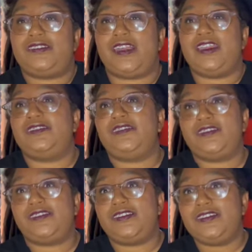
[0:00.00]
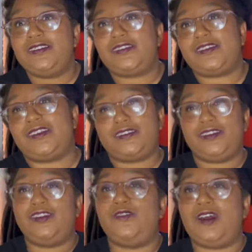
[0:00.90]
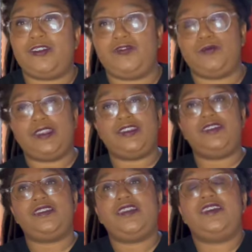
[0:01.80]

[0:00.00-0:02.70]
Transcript: scientist sense, and I'll tell you why in a few minutes.